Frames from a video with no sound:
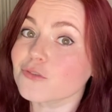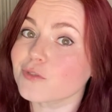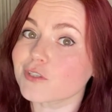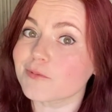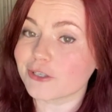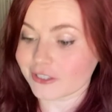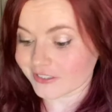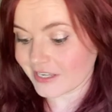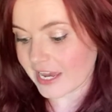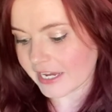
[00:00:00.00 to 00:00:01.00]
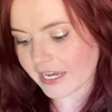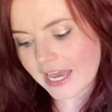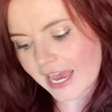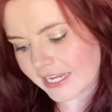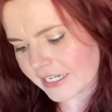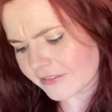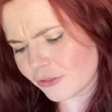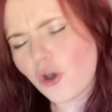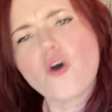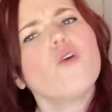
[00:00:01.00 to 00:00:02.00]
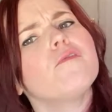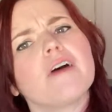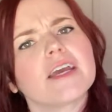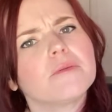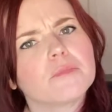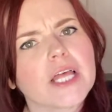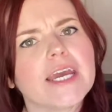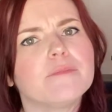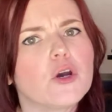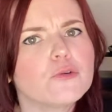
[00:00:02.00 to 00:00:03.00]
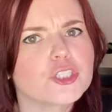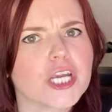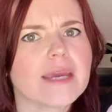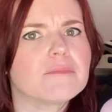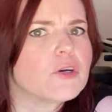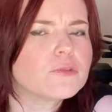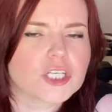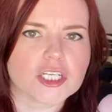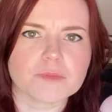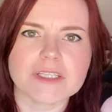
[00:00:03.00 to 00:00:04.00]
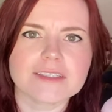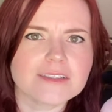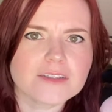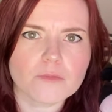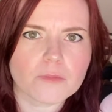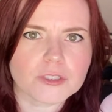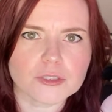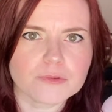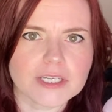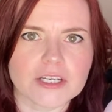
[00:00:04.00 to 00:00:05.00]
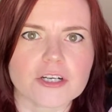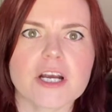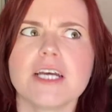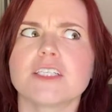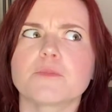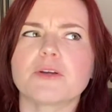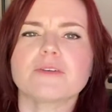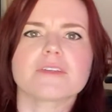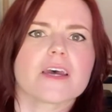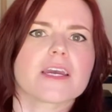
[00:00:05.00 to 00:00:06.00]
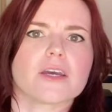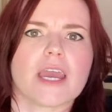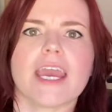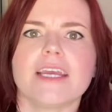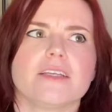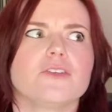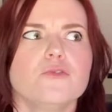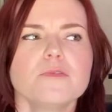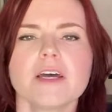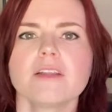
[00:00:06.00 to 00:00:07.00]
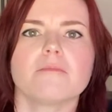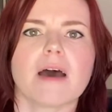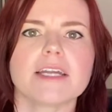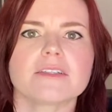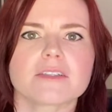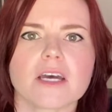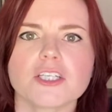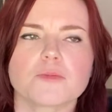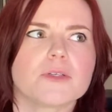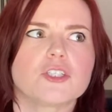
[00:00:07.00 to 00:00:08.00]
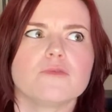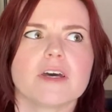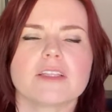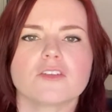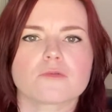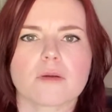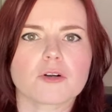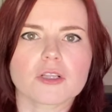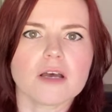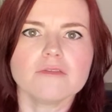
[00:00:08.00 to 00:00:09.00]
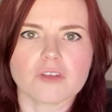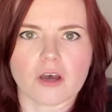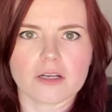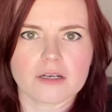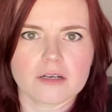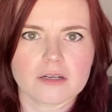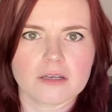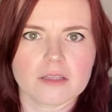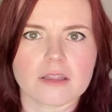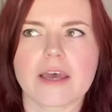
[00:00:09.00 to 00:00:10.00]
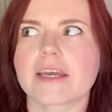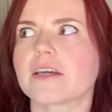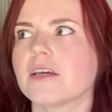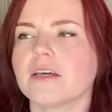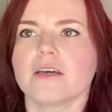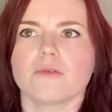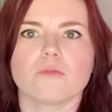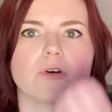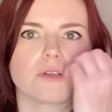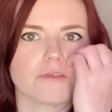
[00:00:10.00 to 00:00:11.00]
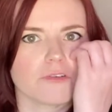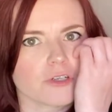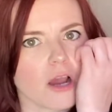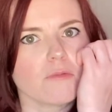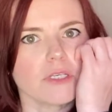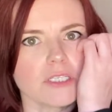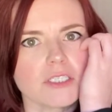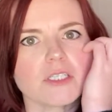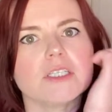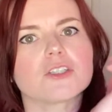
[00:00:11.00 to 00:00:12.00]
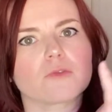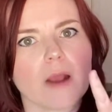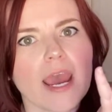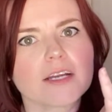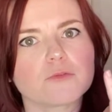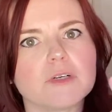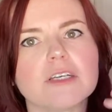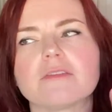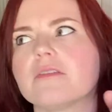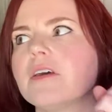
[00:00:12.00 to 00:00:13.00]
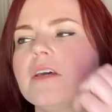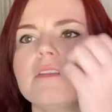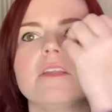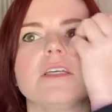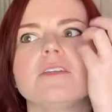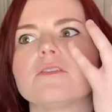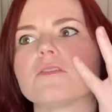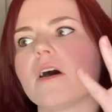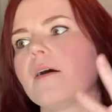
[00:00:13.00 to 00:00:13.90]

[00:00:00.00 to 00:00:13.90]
what Spirit is saying. And no fucking blame, no shame, no judgment. This isn't what we're doing here. Spirit's like, hey, you've got the Midas touch, but you've had these rubber gloves on. Like, well, if you're not willing to interact with these